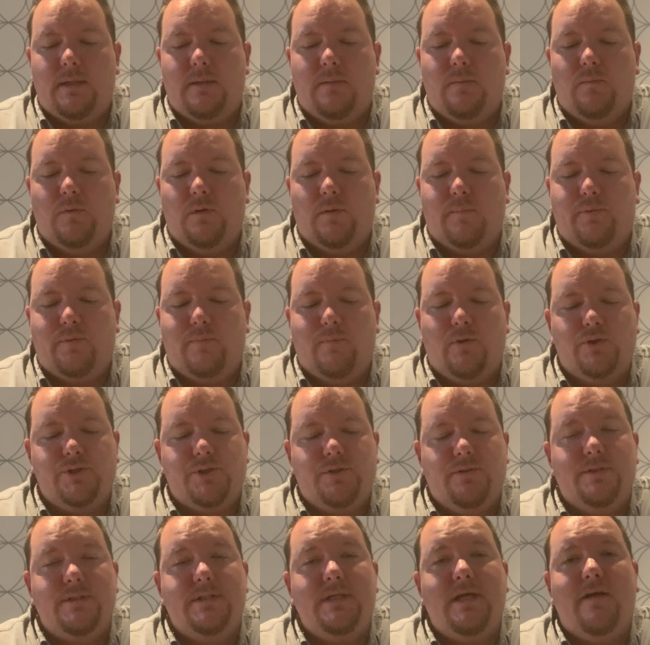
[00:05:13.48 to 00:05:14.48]
We're
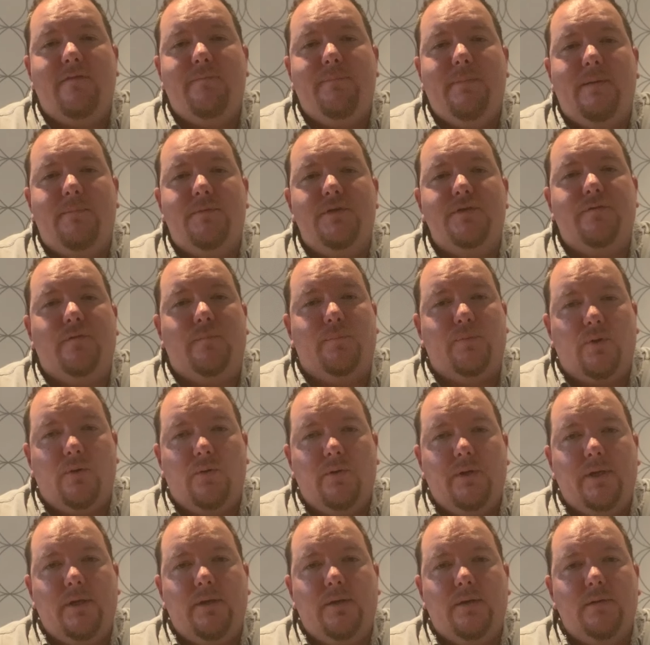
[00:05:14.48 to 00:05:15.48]
promotional staff members for
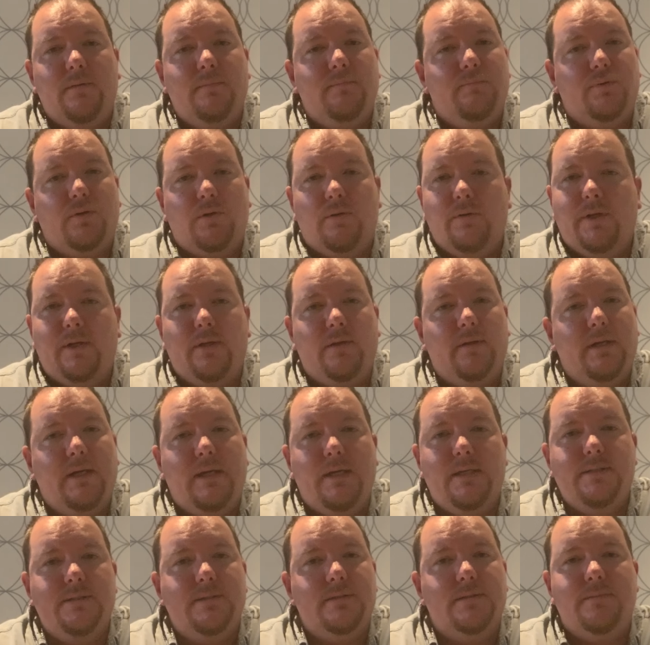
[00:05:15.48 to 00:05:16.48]
ProCure. ProCure
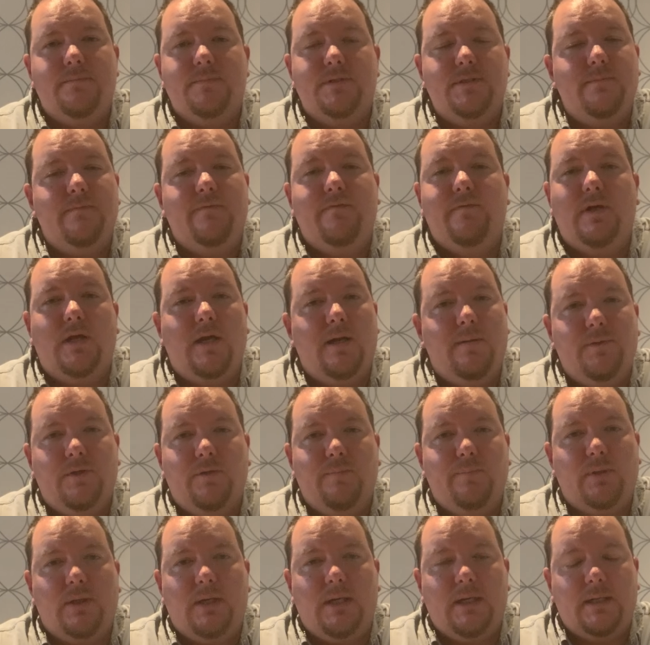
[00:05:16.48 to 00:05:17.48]
has some
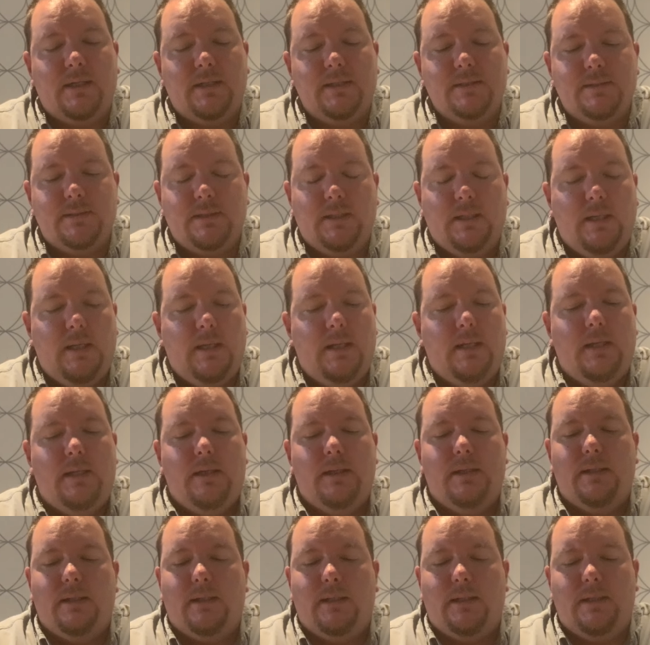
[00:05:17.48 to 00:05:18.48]
phenomenal products.
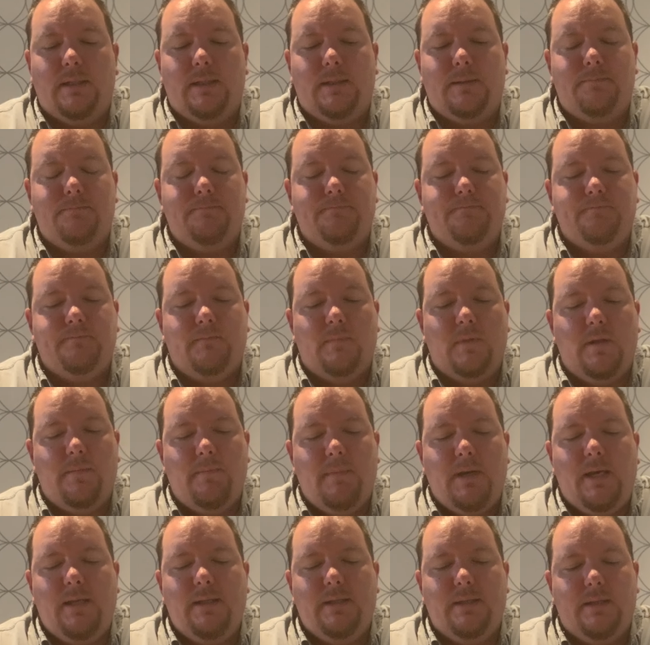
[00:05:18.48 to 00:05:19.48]
The
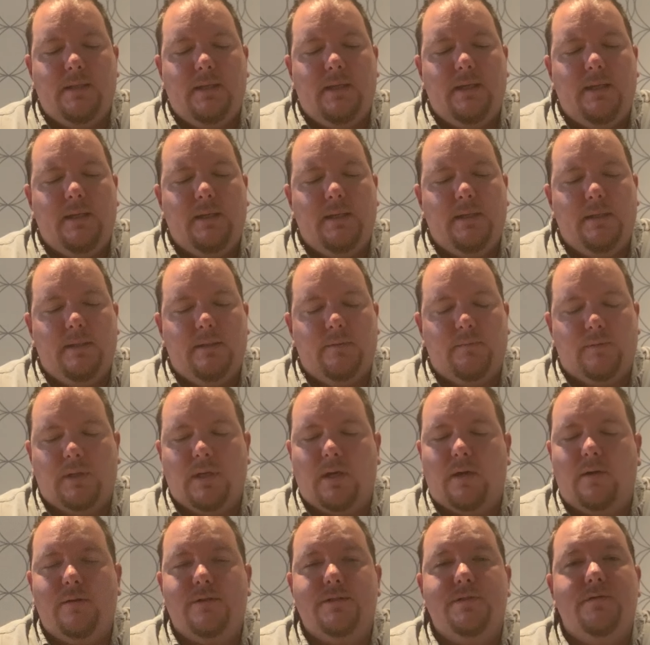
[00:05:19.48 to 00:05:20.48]
main thing,
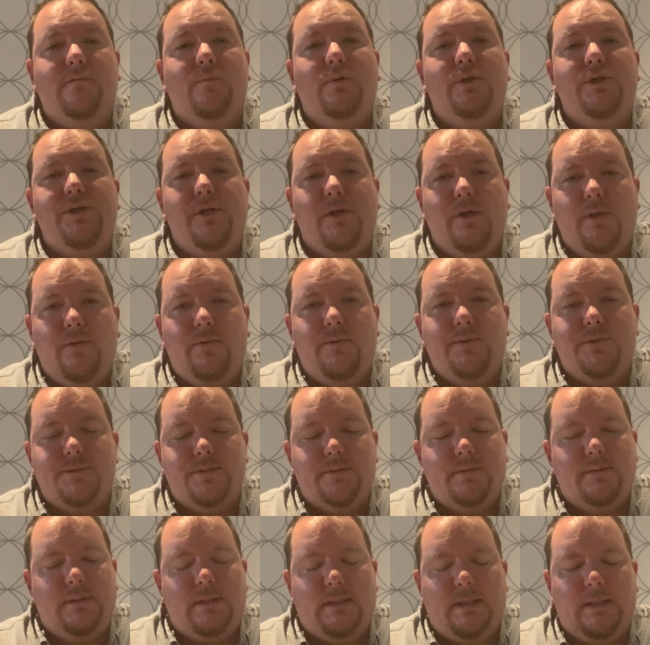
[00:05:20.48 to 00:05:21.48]
regardless of what you
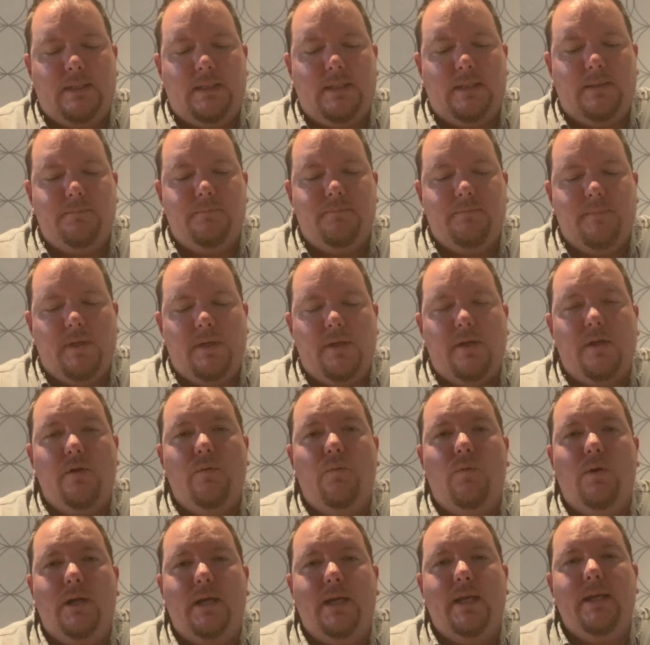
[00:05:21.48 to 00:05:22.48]
use,
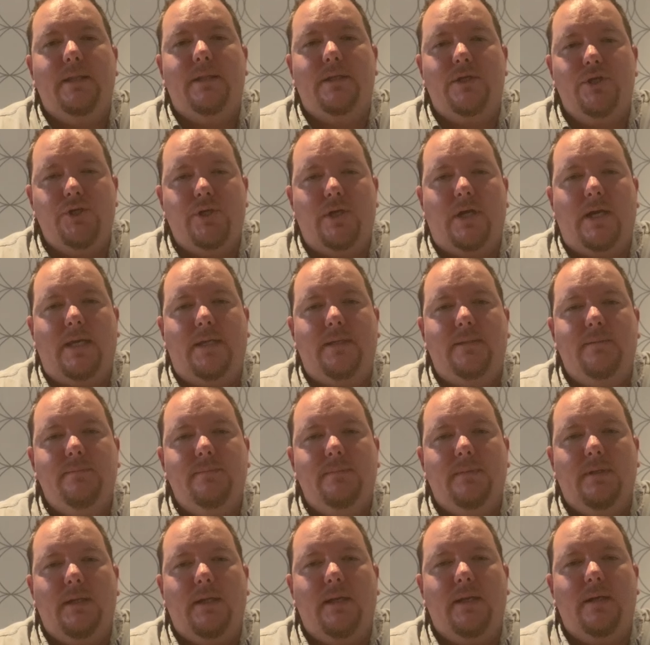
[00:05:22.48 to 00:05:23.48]
you want to get the shine.
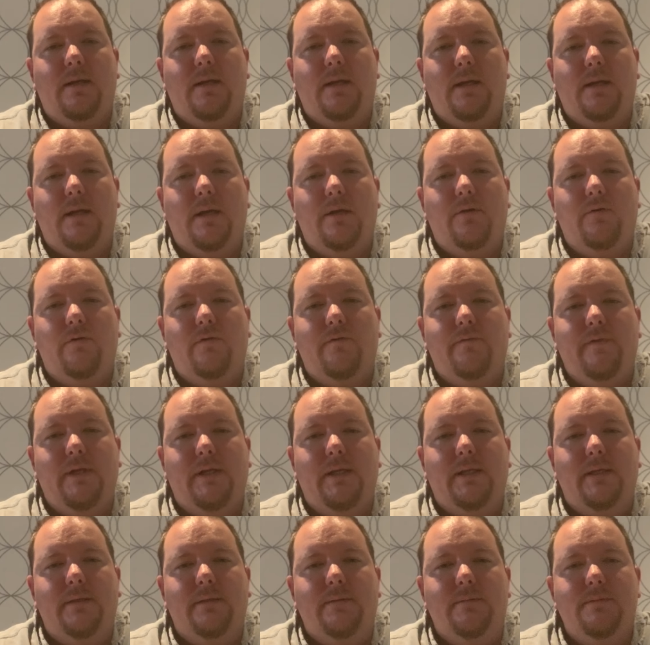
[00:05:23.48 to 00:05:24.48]
And I don't know if you
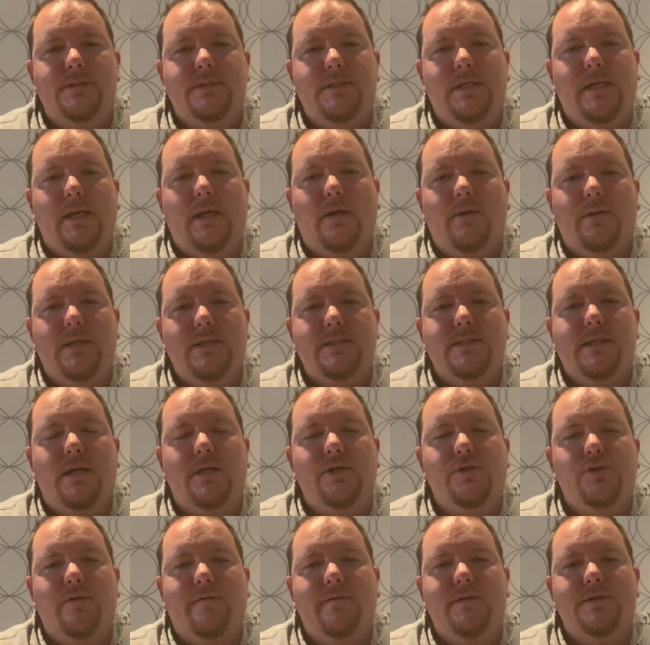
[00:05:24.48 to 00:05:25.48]
can see how these
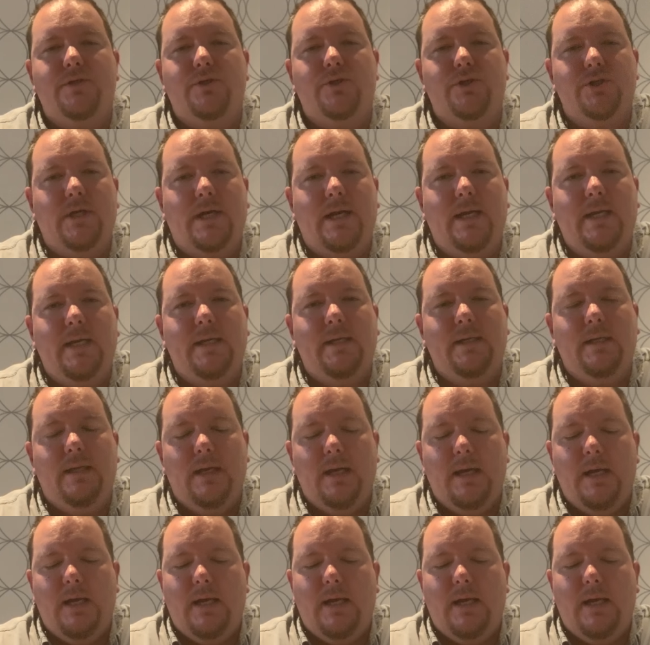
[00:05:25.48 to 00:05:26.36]
anchovies are shining.